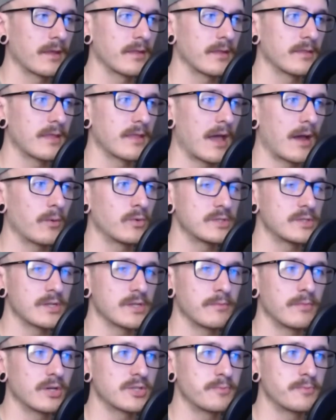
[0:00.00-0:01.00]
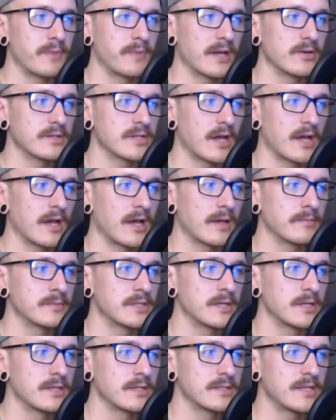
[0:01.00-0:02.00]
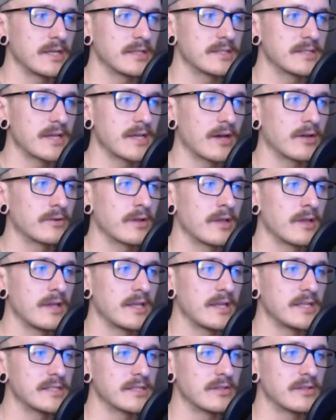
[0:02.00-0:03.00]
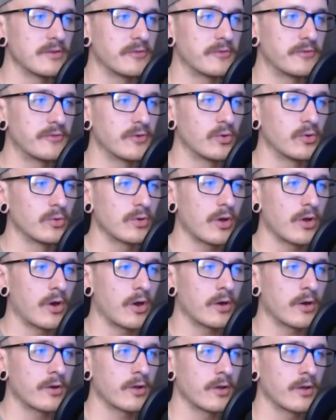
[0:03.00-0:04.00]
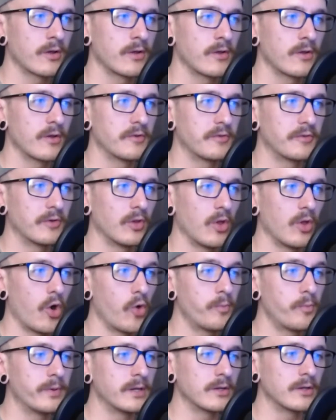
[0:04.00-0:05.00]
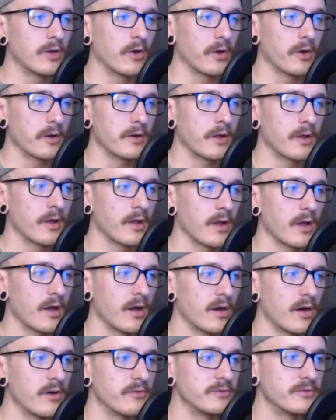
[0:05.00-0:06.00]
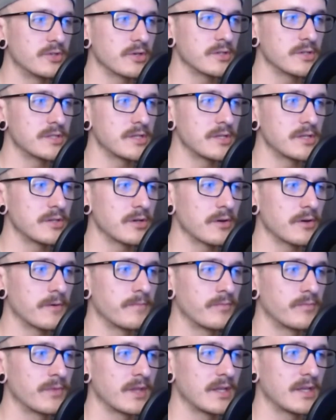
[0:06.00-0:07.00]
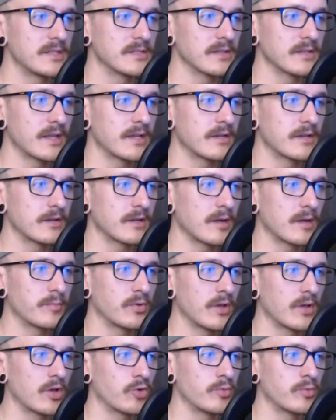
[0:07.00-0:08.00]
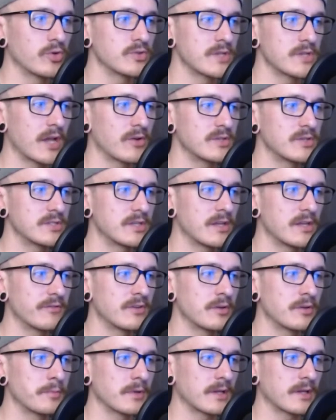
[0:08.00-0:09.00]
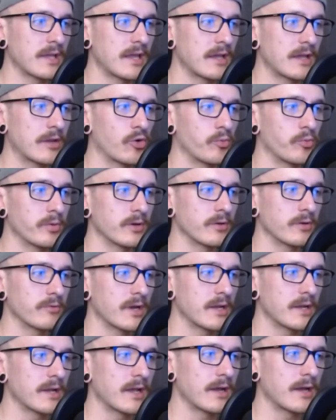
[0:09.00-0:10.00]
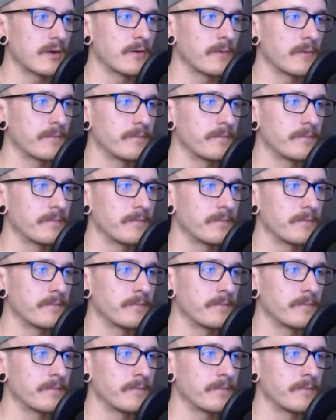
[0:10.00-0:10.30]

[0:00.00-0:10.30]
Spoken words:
That was a much better timed takedown. He's in the full guard, full open guard of Jairzinho. He's landed a couple elbows. Now he's giving him a can opener right now.